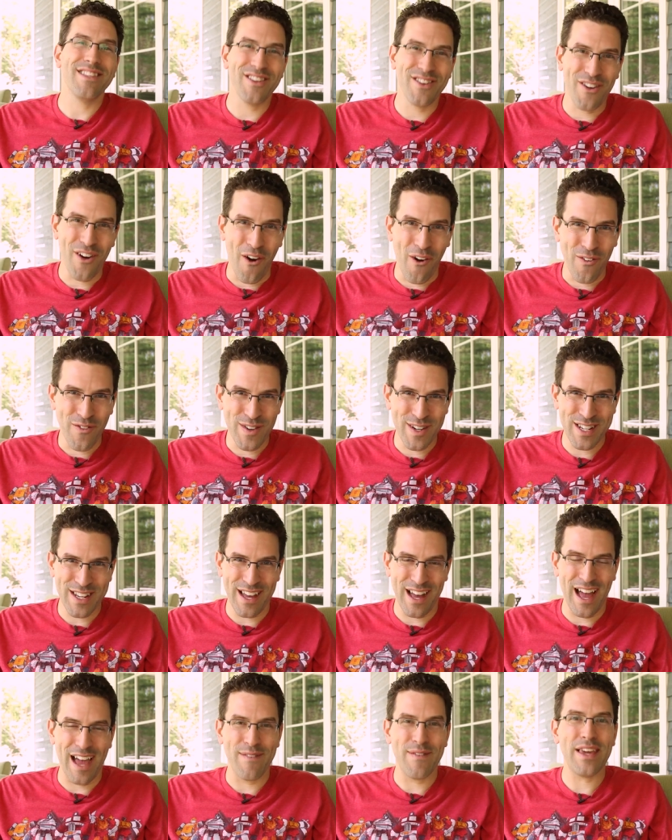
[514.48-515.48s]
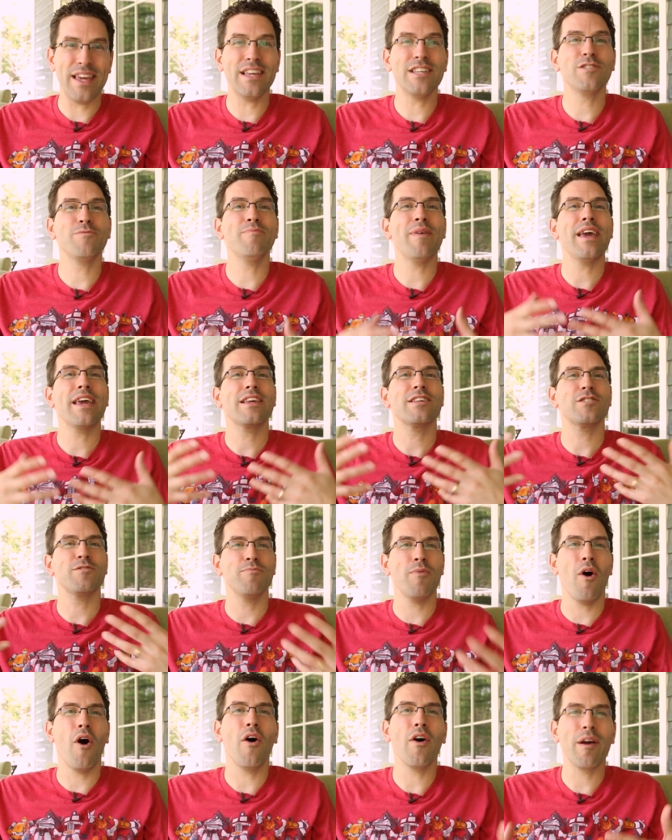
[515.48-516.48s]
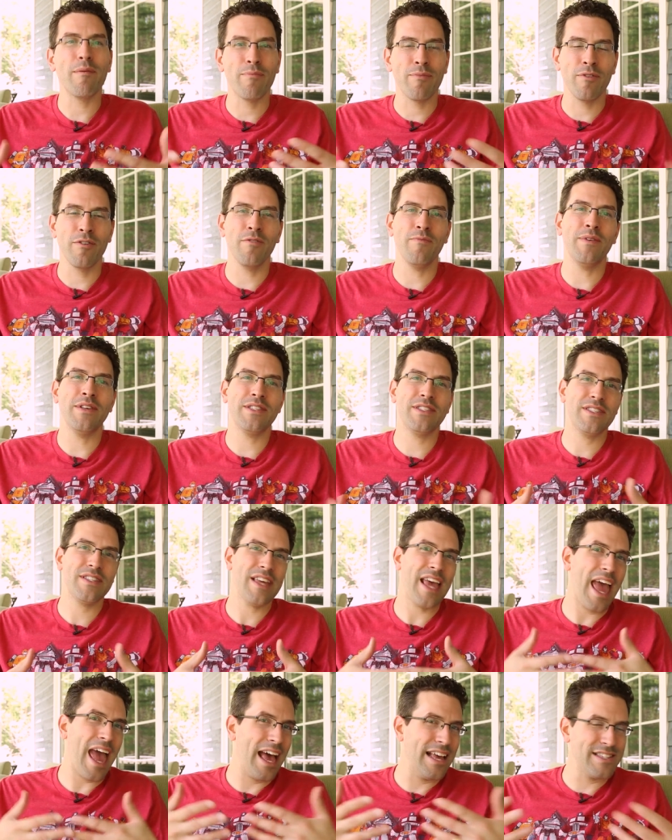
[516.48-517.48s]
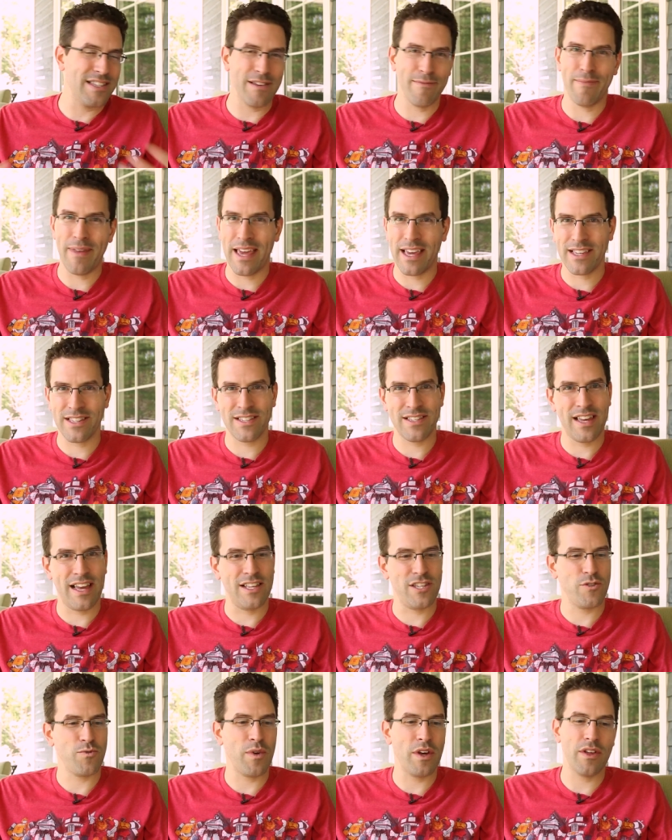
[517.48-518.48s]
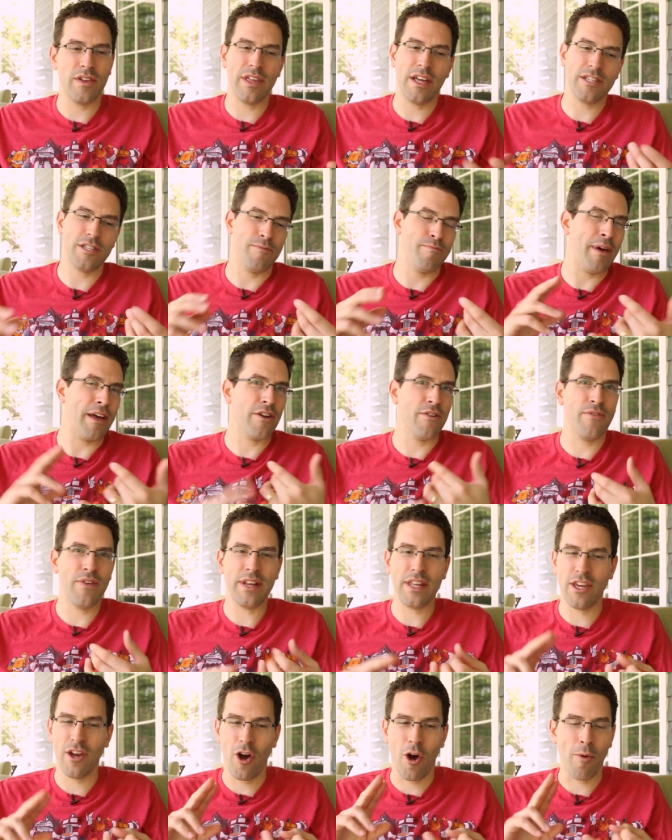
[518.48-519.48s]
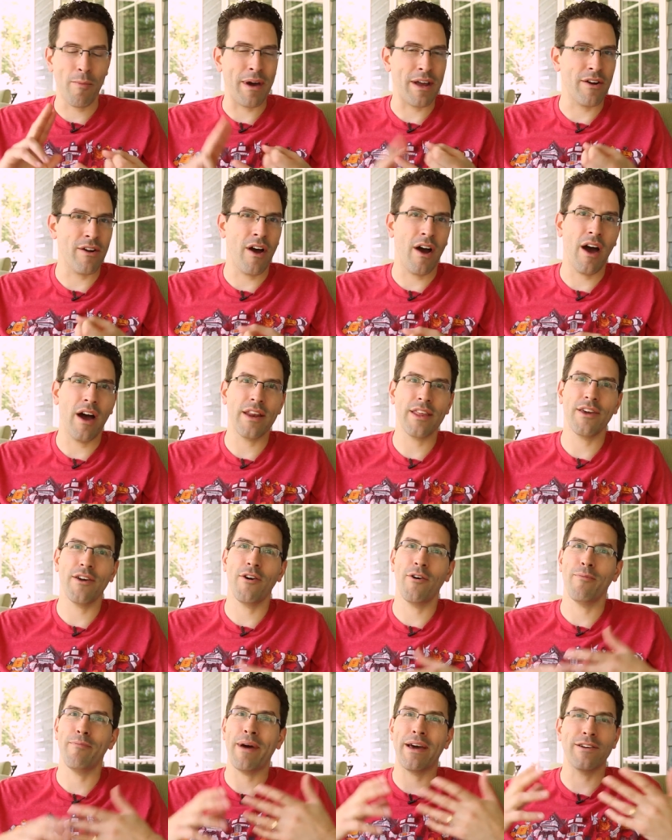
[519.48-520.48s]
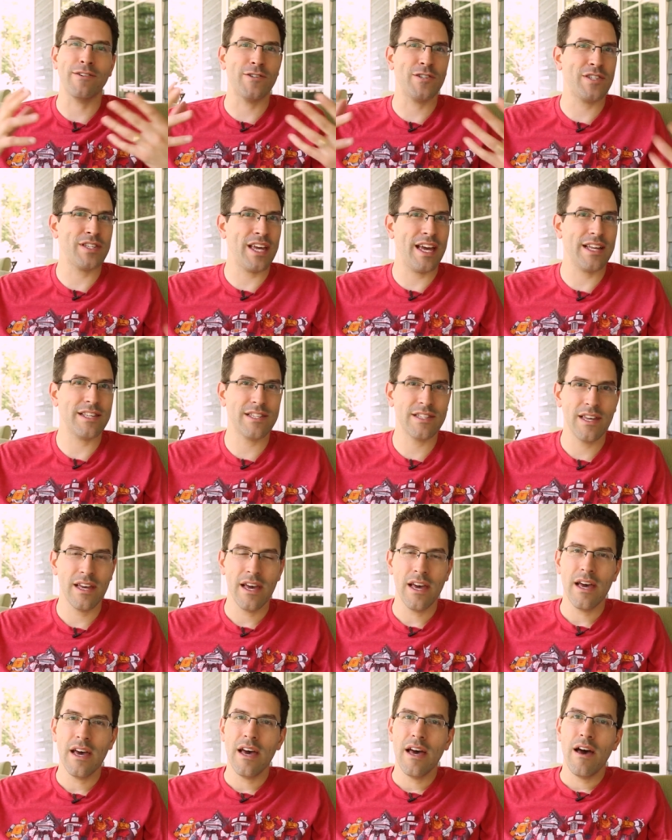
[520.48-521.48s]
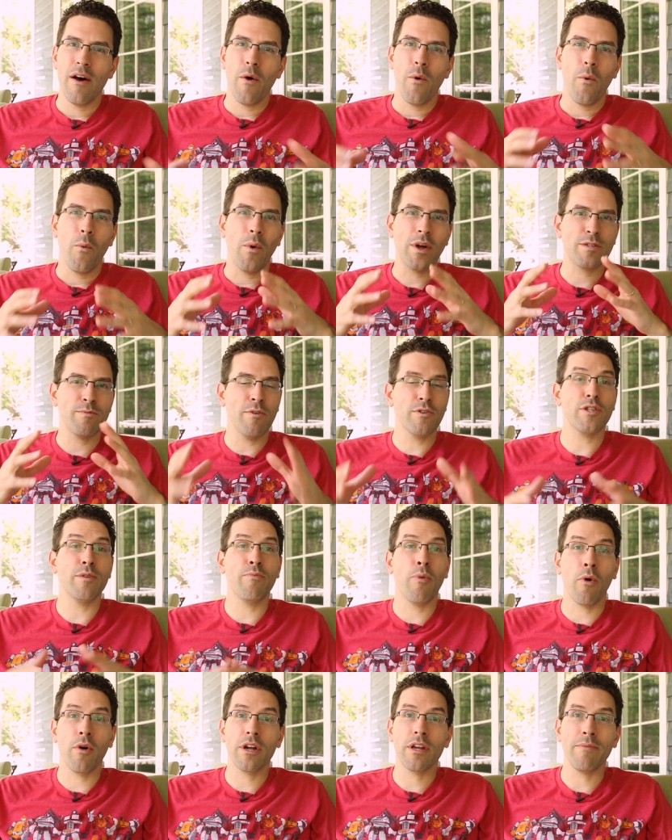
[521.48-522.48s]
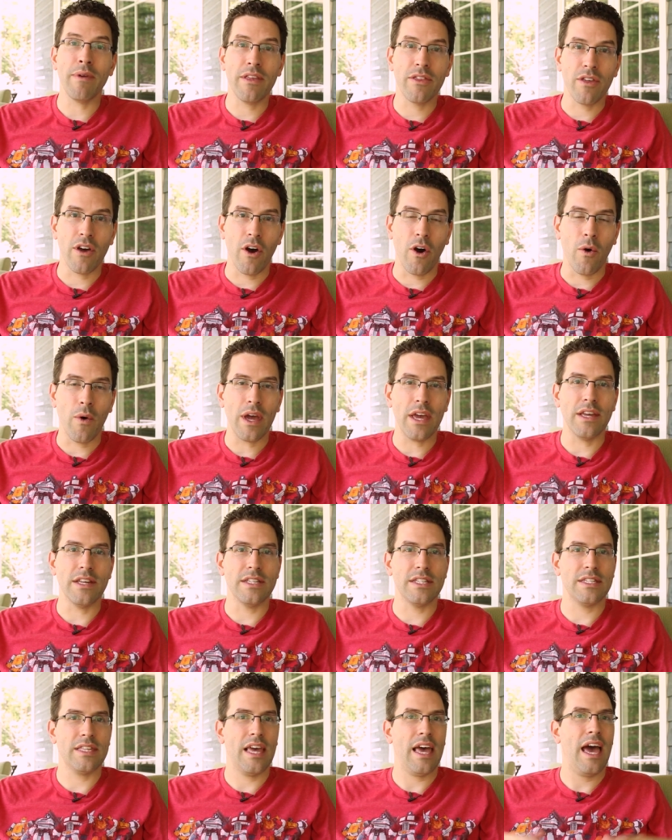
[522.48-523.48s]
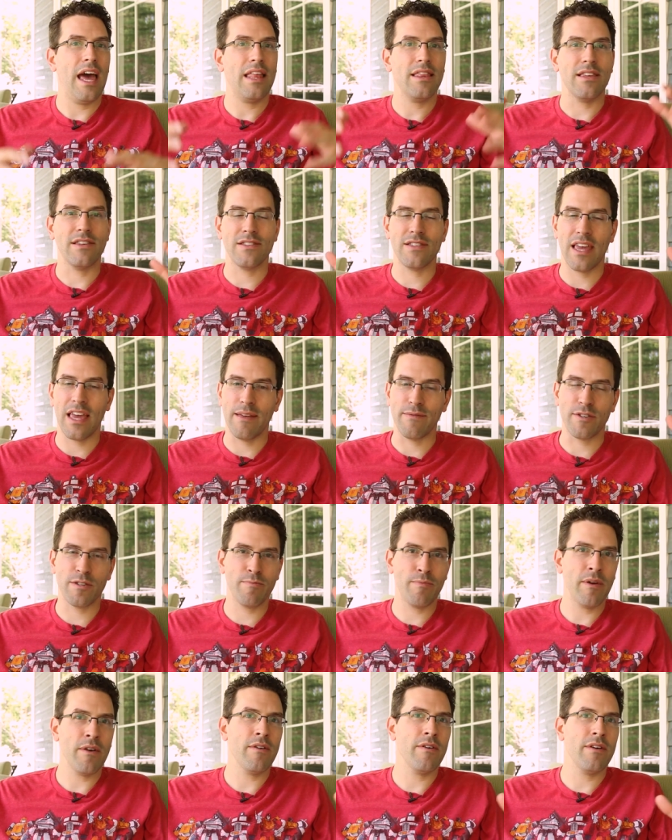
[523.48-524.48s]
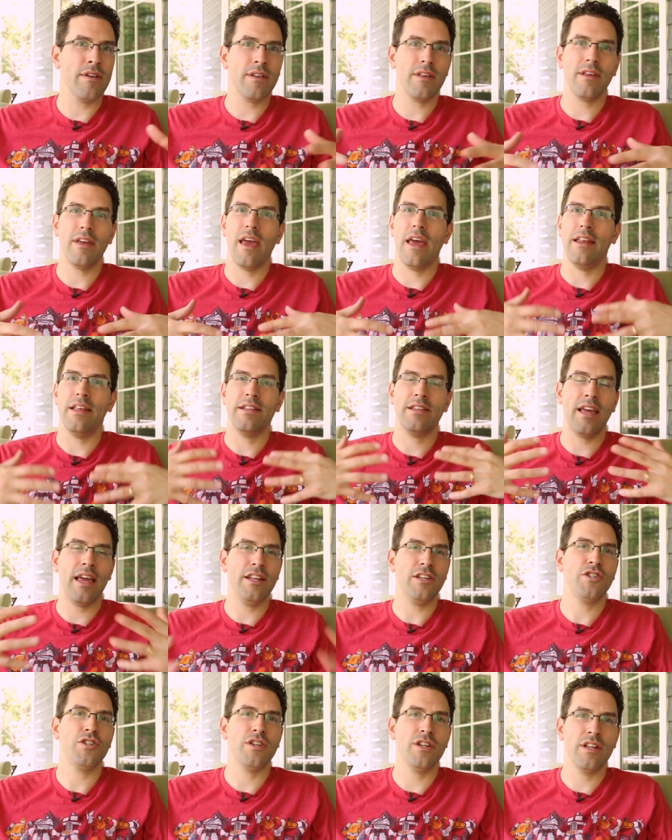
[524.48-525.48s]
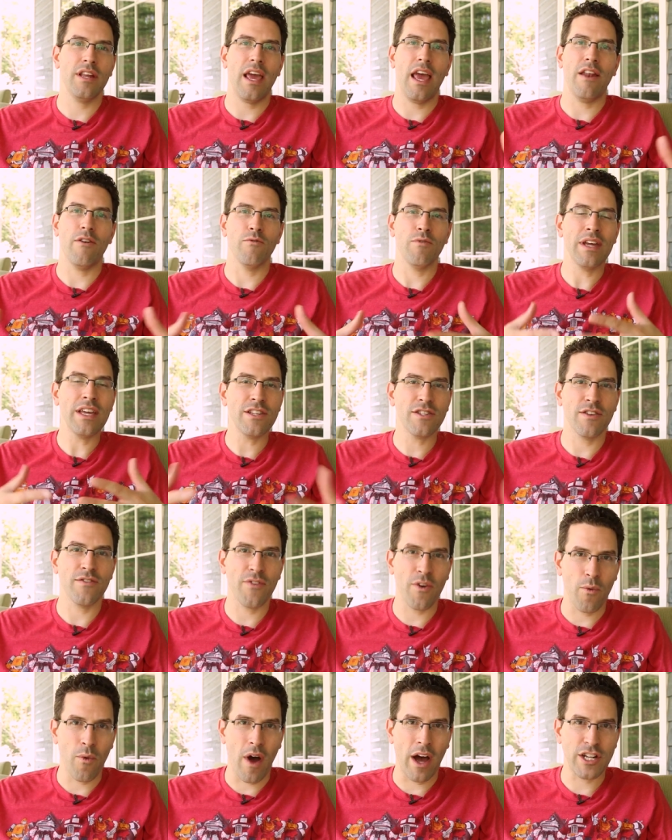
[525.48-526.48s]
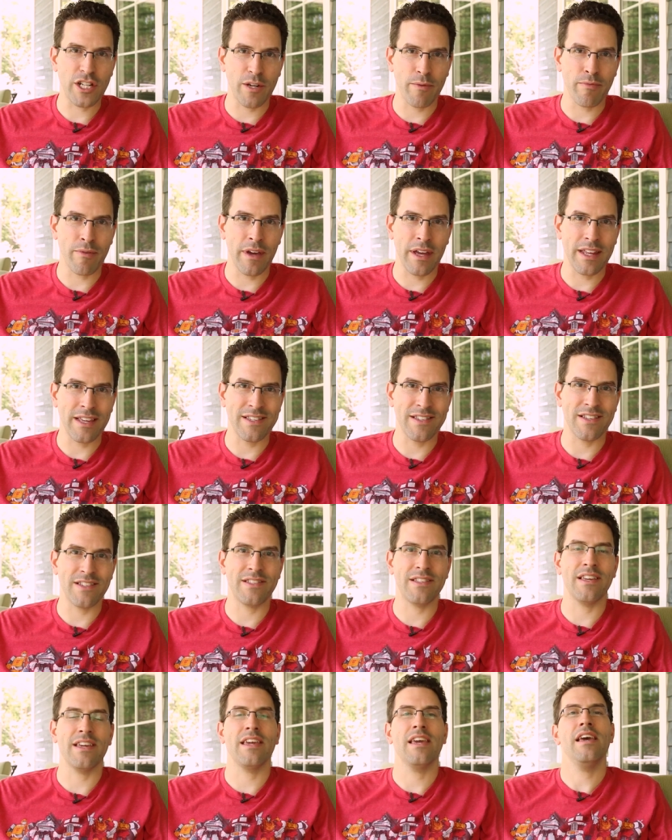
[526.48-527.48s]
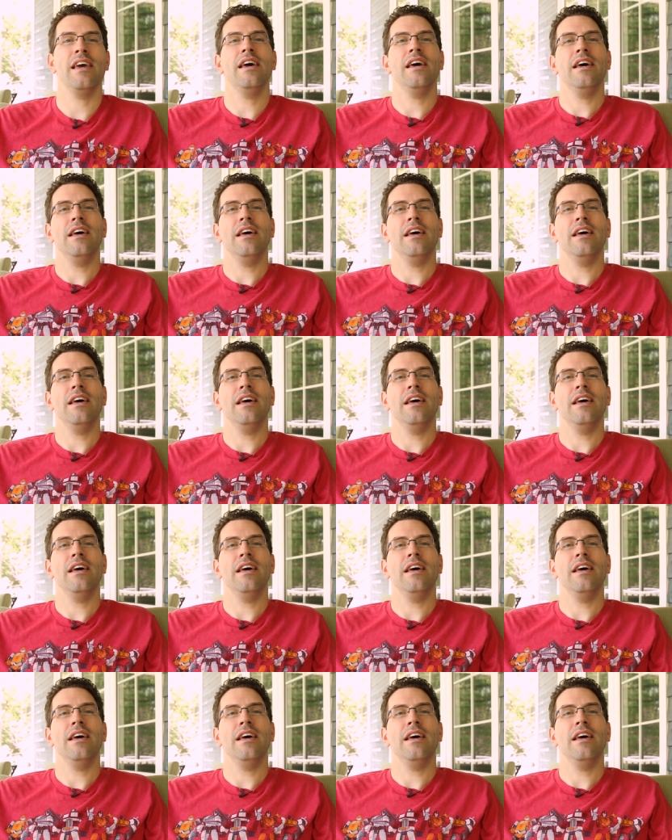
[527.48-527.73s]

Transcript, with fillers: to do over time is make small improvements as it makes sense, whether that's better video, better audio, better sets. What's most important to me though is that the same spirit and intention and reason for Watch It Play it existing